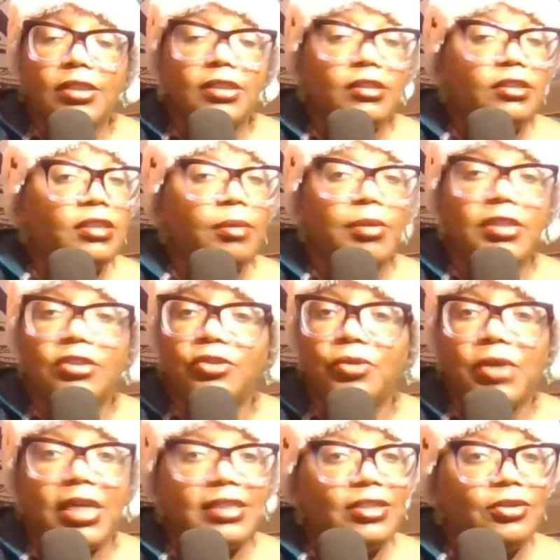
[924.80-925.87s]
some of these new
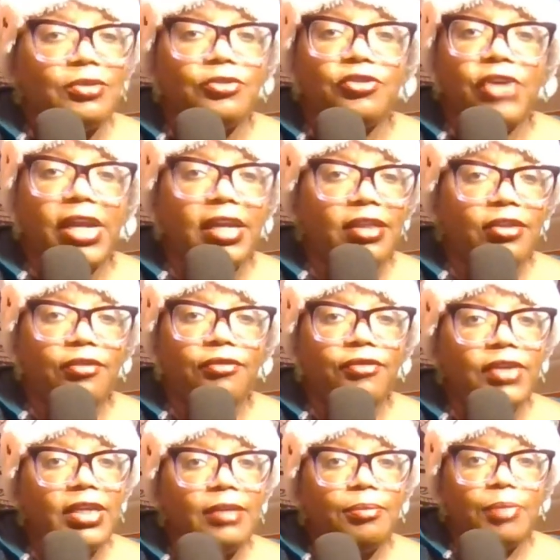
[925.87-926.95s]
guys that are dragging their
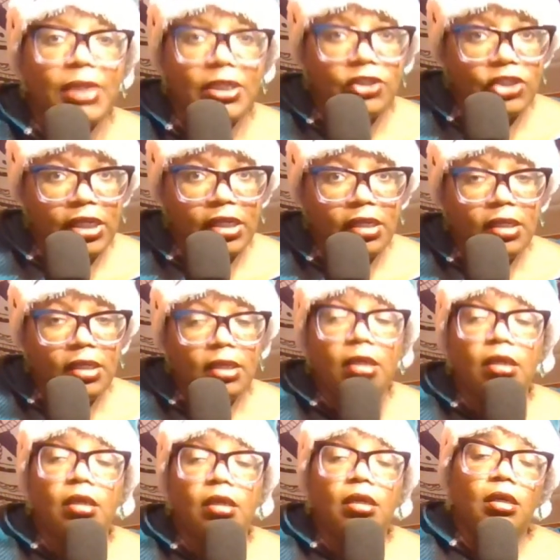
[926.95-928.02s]
feet, P J,
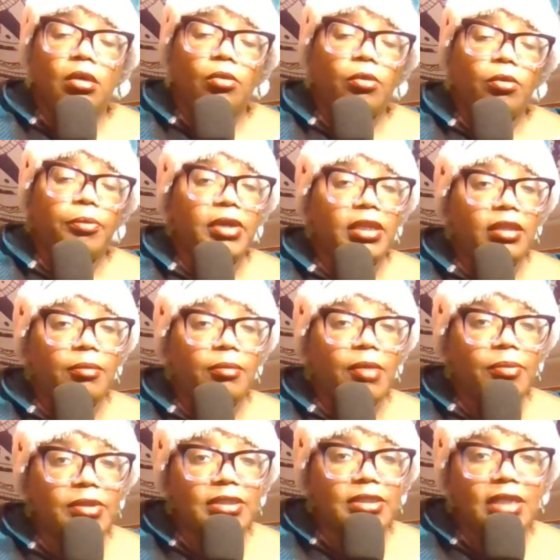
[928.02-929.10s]
will pick them
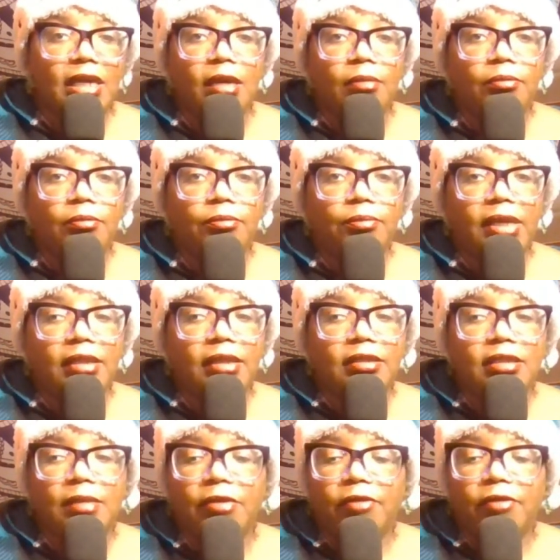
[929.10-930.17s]
up in time by the
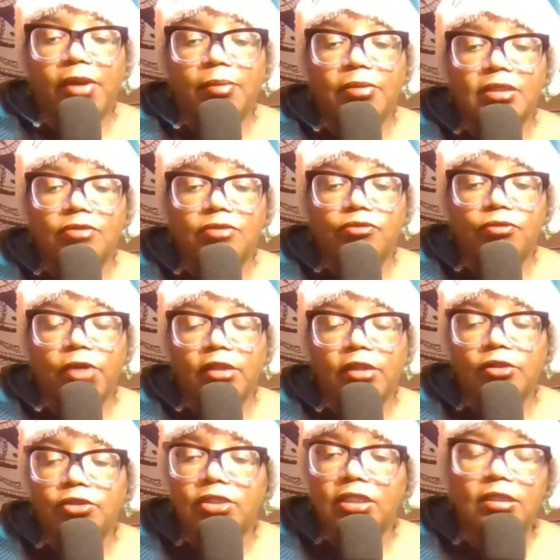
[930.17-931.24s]
time they wrap this
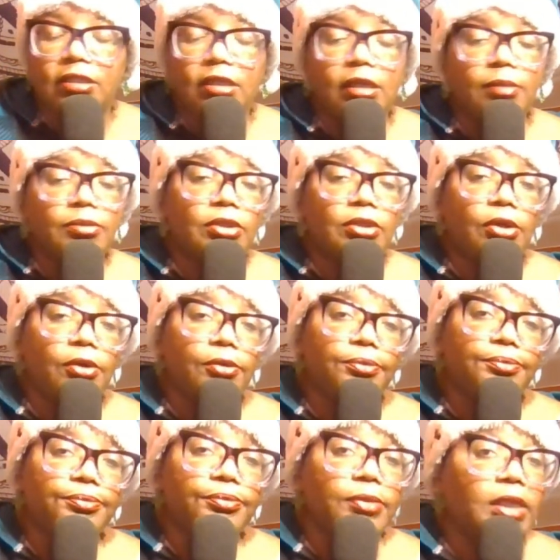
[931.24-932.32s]
regular season up. So
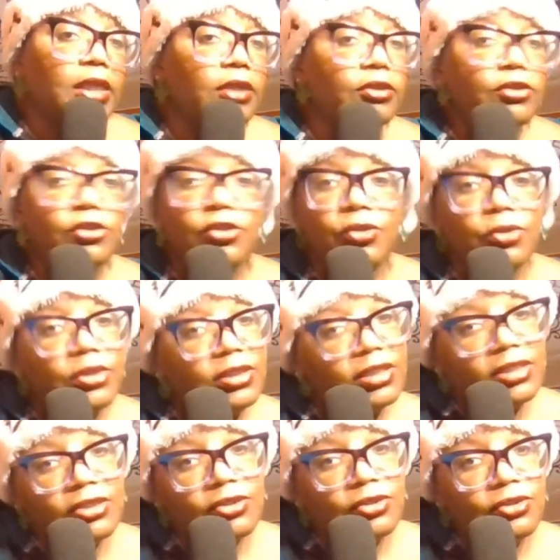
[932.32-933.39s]
here's to the
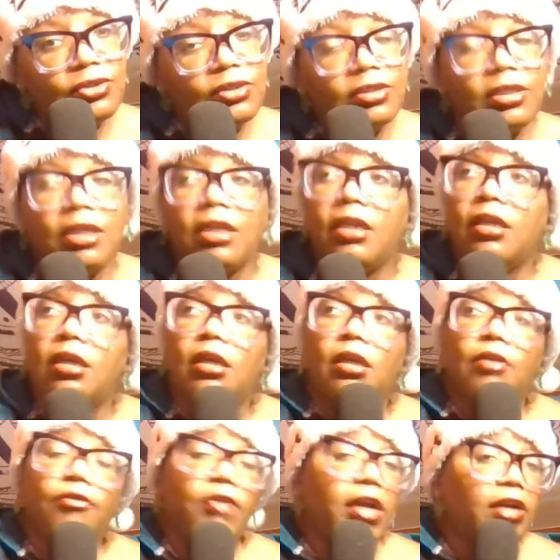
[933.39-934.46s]
Sixers.
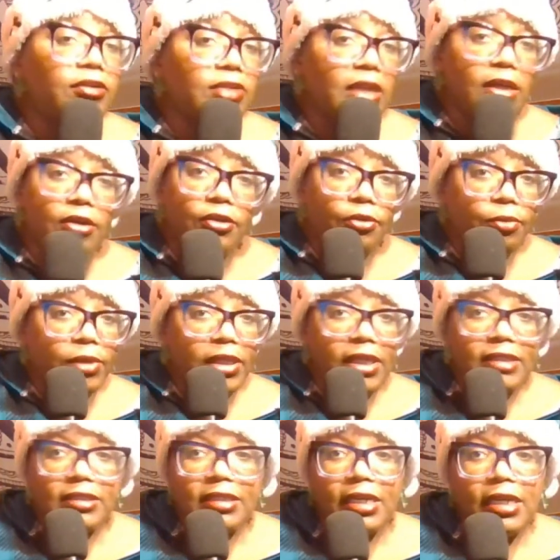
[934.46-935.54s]
Flyers got another win
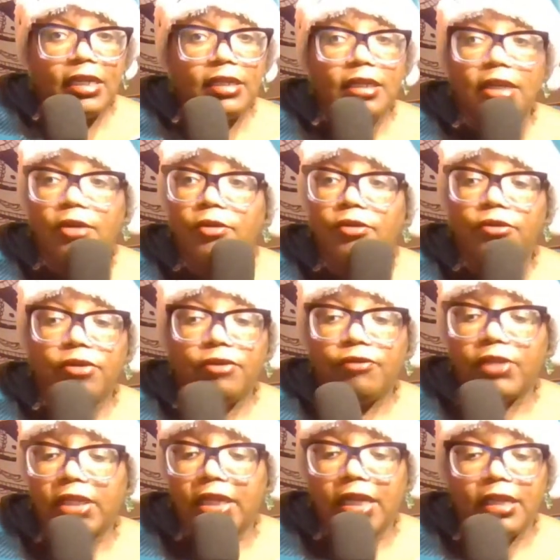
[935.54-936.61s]
last night. I know they're
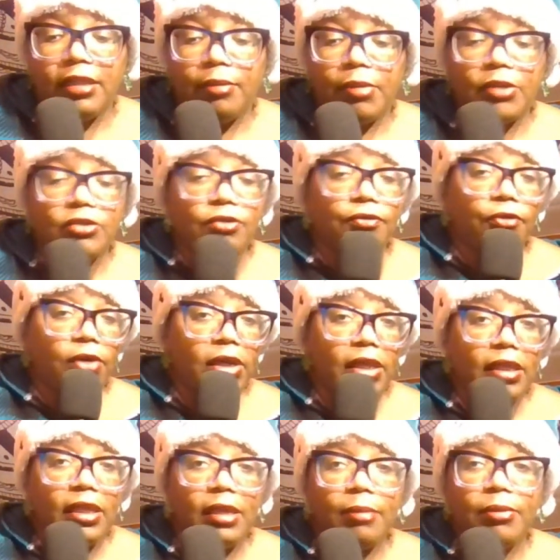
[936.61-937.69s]
really not in the picture for
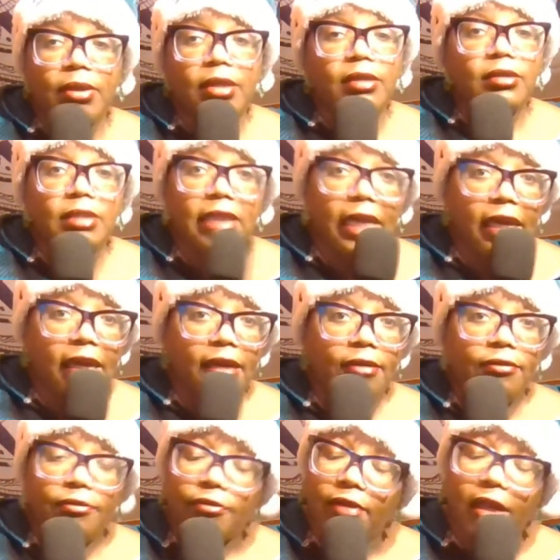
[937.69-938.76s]
anything, but yay,
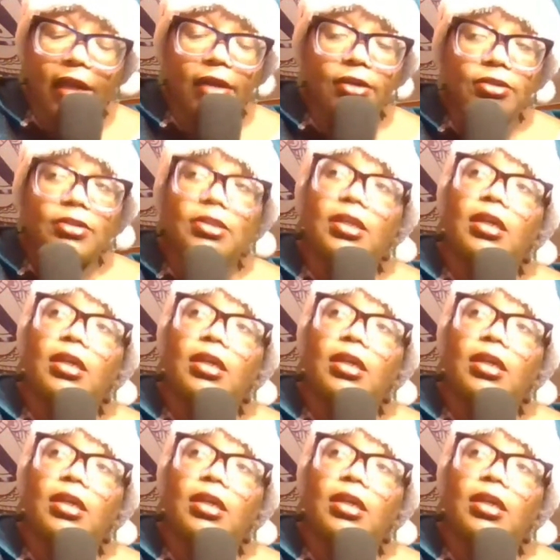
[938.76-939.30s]
Flyers.